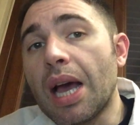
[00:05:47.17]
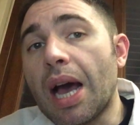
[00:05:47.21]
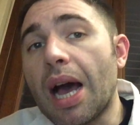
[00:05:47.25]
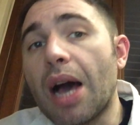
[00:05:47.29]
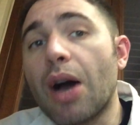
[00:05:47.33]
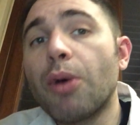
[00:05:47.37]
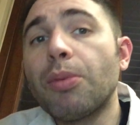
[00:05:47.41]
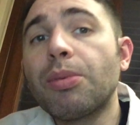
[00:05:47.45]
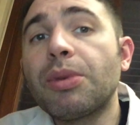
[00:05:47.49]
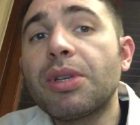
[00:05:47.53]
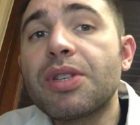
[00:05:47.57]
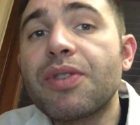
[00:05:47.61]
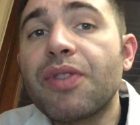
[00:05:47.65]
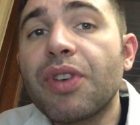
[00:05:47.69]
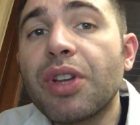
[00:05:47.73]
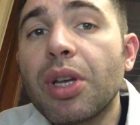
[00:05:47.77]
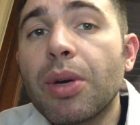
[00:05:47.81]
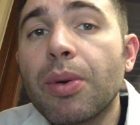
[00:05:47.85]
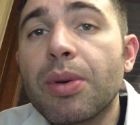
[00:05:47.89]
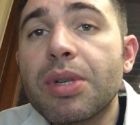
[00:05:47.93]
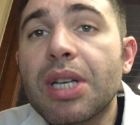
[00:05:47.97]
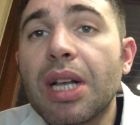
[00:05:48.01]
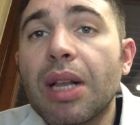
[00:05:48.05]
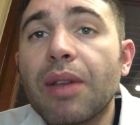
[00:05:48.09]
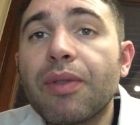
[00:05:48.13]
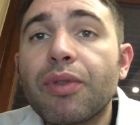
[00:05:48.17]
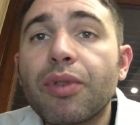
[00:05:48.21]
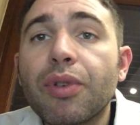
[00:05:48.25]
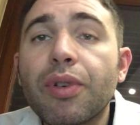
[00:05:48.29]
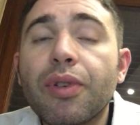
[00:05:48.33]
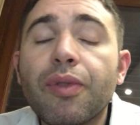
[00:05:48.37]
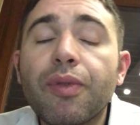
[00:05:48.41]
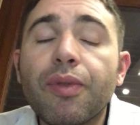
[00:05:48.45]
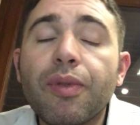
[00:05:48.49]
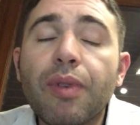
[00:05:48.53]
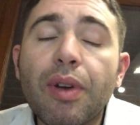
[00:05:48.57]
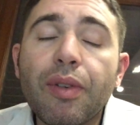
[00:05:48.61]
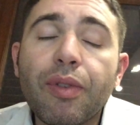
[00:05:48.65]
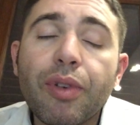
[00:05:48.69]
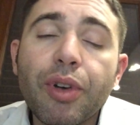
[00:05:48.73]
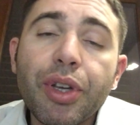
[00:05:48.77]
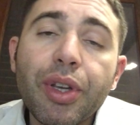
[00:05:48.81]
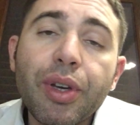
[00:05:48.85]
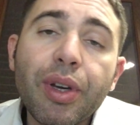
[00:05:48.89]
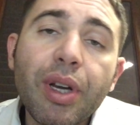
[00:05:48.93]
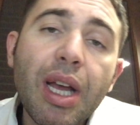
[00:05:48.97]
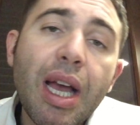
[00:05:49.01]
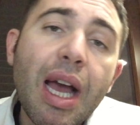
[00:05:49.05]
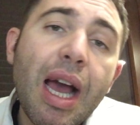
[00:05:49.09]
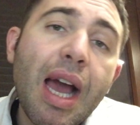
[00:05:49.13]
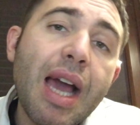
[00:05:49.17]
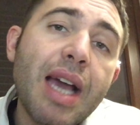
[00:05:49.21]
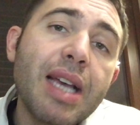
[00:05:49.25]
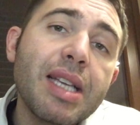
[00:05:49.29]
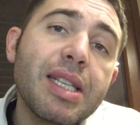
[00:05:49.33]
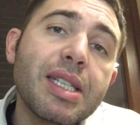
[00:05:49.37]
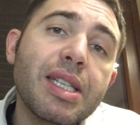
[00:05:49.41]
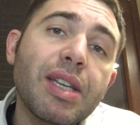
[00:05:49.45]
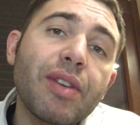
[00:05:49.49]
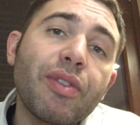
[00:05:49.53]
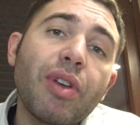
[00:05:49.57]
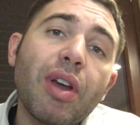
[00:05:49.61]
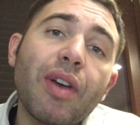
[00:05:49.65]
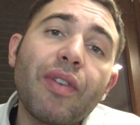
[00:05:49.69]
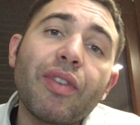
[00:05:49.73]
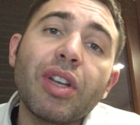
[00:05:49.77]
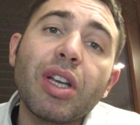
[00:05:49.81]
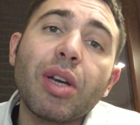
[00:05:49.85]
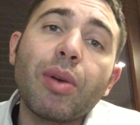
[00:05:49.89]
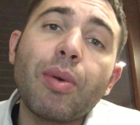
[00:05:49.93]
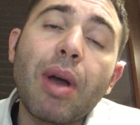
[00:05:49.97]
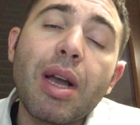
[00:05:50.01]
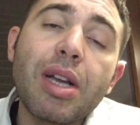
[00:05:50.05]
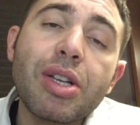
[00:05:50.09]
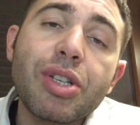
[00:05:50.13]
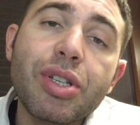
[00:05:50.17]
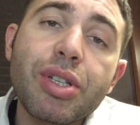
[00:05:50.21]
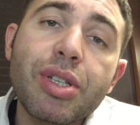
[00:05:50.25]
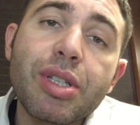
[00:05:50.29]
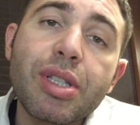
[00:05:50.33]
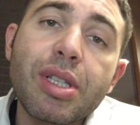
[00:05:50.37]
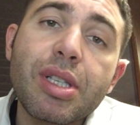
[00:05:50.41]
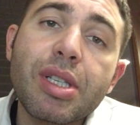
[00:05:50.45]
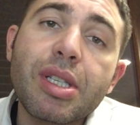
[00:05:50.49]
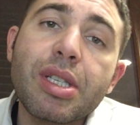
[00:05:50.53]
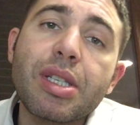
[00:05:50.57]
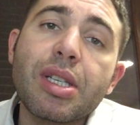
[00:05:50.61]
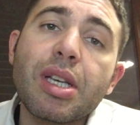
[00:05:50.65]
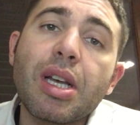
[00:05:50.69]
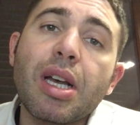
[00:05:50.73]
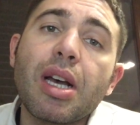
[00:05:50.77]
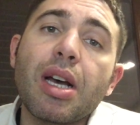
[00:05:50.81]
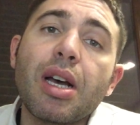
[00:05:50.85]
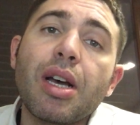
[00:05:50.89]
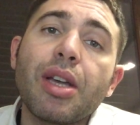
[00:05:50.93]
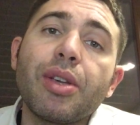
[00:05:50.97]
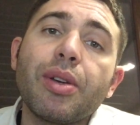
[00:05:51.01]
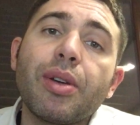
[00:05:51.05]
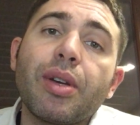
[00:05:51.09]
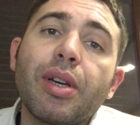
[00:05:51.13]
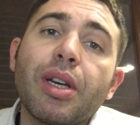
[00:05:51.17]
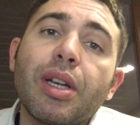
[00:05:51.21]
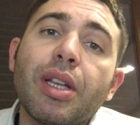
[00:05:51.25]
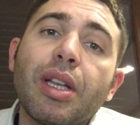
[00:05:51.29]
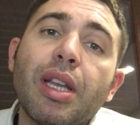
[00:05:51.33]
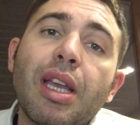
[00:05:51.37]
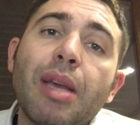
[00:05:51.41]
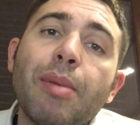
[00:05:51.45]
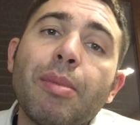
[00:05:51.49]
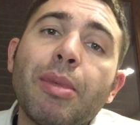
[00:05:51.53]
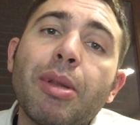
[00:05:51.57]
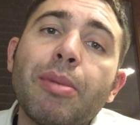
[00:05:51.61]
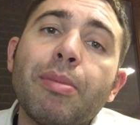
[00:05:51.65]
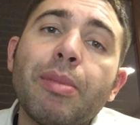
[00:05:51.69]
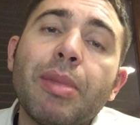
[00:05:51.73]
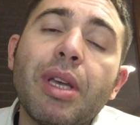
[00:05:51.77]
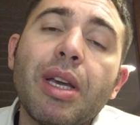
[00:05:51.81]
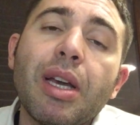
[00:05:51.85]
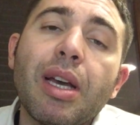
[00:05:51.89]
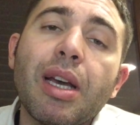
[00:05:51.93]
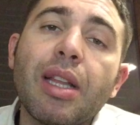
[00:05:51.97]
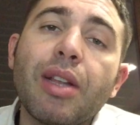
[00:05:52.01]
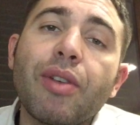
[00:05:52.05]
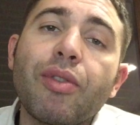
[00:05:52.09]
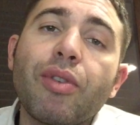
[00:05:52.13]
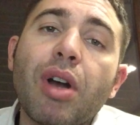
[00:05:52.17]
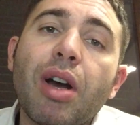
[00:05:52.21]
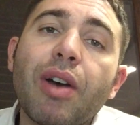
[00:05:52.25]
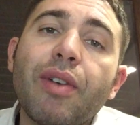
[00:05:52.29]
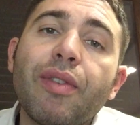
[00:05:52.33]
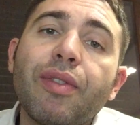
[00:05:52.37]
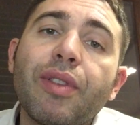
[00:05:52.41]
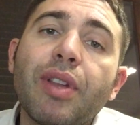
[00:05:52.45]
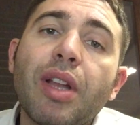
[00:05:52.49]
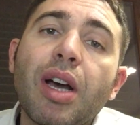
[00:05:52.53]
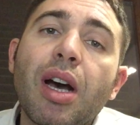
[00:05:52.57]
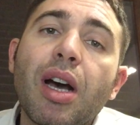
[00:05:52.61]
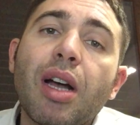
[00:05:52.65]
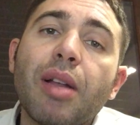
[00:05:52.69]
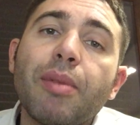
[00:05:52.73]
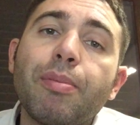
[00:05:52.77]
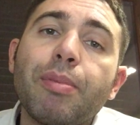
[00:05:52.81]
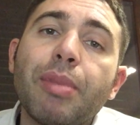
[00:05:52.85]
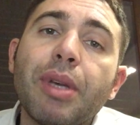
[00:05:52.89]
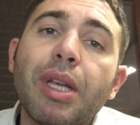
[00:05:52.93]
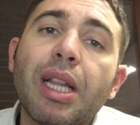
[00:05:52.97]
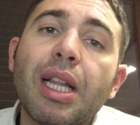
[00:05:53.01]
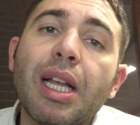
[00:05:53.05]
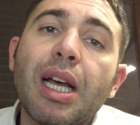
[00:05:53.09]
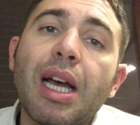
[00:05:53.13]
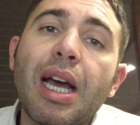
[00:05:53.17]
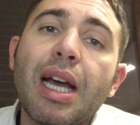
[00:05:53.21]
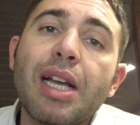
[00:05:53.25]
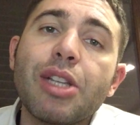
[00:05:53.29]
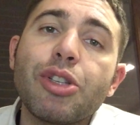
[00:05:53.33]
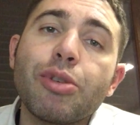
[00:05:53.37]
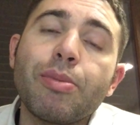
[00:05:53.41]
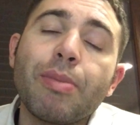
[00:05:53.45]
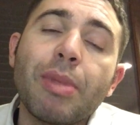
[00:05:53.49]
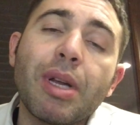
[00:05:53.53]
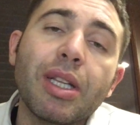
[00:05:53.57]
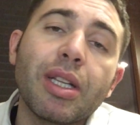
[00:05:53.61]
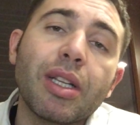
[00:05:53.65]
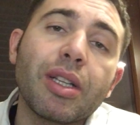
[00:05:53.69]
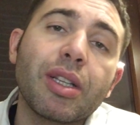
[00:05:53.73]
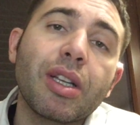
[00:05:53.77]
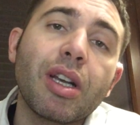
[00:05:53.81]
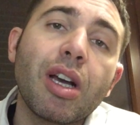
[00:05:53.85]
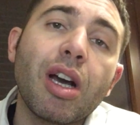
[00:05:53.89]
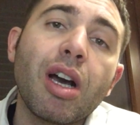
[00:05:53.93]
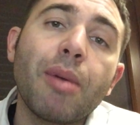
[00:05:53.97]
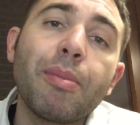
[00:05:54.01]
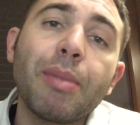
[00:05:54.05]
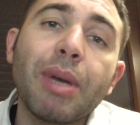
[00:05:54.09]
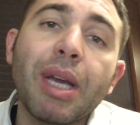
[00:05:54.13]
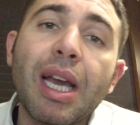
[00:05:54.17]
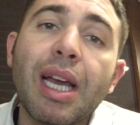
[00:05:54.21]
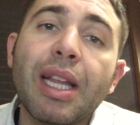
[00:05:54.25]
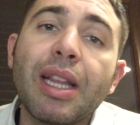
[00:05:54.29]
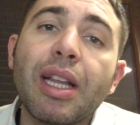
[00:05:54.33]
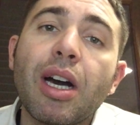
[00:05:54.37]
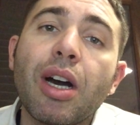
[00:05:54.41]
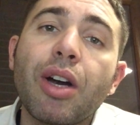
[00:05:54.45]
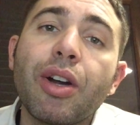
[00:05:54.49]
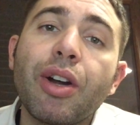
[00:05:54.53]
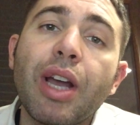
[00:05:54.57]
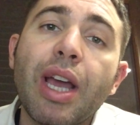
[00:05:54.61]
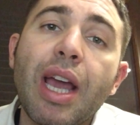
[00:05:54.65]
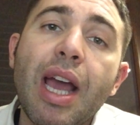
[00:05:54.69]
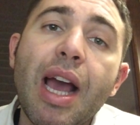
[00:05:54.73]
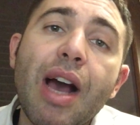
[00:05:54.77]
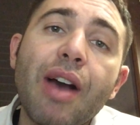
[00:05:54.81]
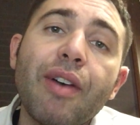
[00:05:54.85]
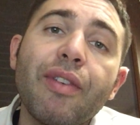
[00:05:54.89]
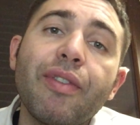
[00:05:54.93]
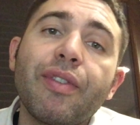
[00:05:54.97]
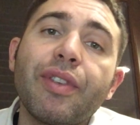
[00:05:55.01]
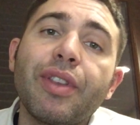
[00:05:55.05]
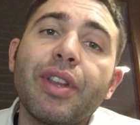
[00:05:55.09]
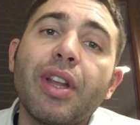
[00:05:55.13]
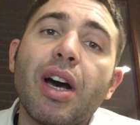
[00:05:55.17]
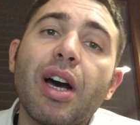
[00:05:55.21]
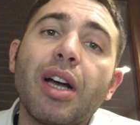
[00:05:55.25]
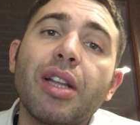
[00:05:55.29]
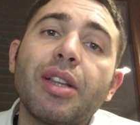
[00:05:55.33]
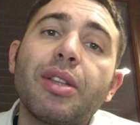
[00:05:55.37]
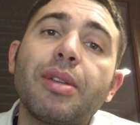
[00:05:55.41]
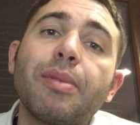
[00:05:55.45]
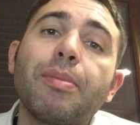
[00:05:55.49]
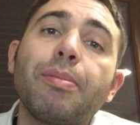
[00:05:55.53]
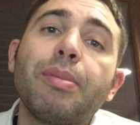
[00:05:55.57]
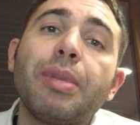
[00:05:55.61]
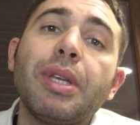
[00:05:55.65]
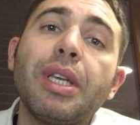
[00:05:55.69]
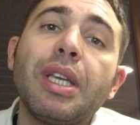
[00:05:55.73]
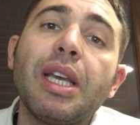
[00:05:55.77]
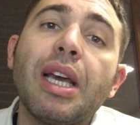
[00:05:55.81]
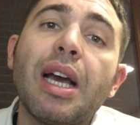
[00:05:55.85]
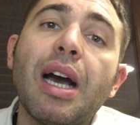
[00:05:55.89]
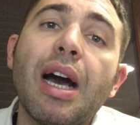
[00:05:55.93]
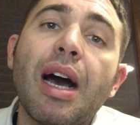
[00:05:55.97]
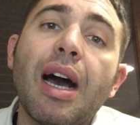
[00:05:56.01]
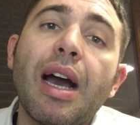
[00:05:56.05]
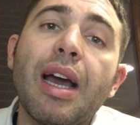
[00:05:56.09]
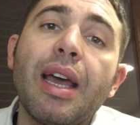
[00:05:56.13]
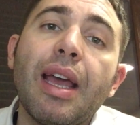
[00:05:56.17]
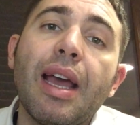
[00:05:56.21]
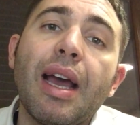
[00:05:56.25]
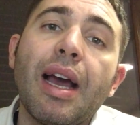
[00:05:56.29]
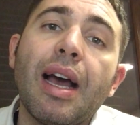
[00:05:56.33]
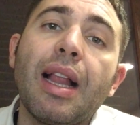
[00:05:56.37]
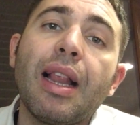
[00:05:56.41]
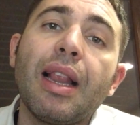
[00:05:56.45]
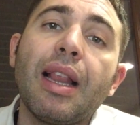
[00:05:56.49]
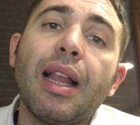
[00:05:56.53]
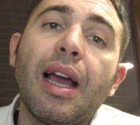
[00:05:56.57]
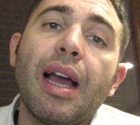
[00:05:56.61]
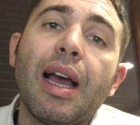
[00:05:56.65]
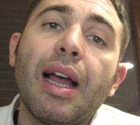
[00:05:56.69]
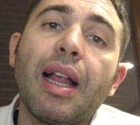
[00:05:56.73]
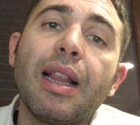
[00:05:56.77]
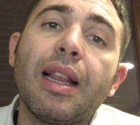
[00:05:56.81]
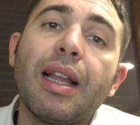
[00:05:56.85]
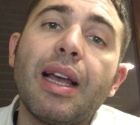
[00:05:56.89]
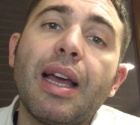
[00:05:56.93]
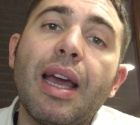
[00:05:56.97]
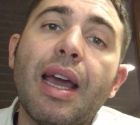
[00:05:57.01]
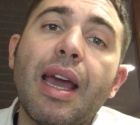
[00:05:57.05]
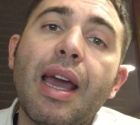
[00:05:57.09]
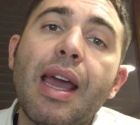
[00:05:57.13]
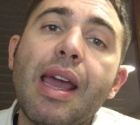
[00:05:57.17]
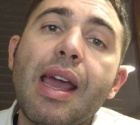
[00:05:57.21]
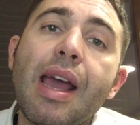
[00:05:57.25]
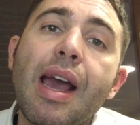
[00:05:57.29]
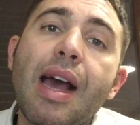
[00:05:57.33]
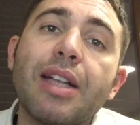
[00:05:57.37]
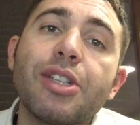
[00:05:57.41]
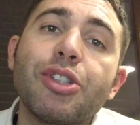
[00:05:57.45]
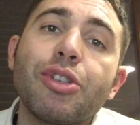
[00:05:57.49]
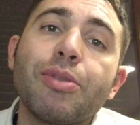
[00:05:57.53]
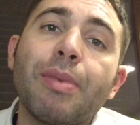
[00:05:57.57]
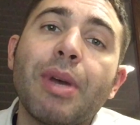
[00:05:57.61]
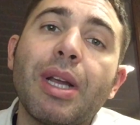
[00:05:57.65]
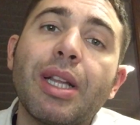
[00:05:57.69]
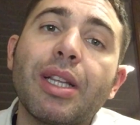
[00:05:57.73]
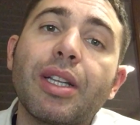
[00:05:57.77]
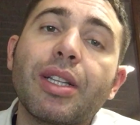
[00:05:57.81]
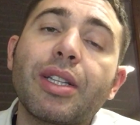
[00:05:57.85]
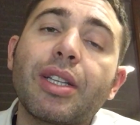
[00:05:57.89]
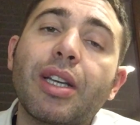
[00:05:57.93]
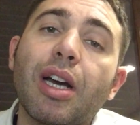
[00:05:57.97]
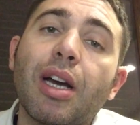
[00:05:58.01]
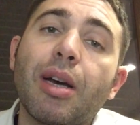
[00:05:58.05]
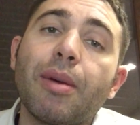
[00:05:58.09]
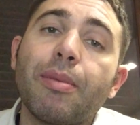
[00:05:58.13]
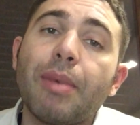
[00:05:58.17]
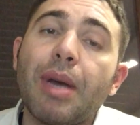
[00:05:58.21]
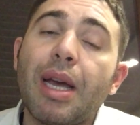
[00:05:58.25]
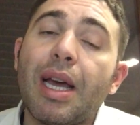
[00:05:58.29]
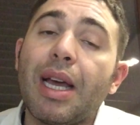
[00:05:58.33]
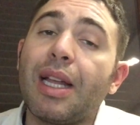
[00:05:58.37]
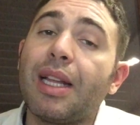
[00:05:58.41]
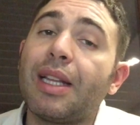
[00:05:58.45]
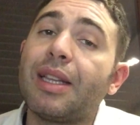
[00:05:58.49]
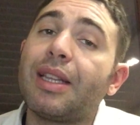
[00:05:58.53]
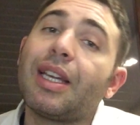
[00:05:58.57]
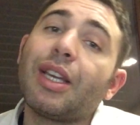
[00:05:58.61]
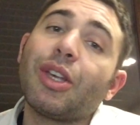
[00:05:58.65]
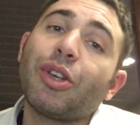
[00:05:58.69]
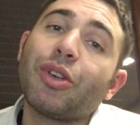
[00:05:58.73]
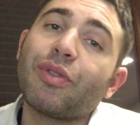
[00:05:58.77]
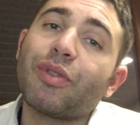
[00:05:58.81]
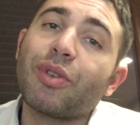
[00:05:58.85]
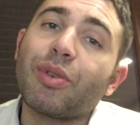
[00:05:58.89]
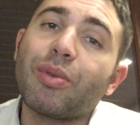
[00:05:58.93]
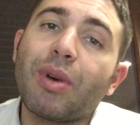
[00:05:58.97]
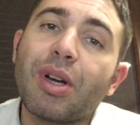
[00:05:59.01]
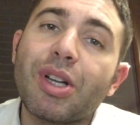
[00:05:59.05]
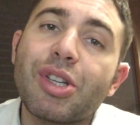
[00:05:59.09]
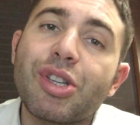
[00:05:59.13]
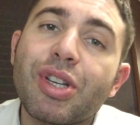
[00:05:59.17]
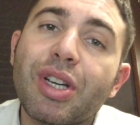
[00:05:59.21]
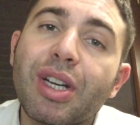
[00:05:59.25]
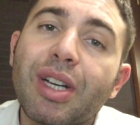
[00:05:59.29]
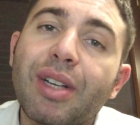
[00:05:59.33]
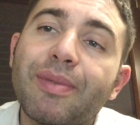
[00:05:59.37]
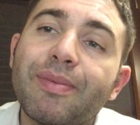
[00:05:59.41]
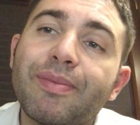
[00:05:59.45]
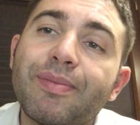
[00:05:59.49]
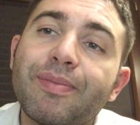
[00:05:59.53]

I hope this video was helpful for you guys. If you have any questions, you can email me at raf.pilla@gmail.com. Again, raf.pilla@gmail.com. And thank you for watching.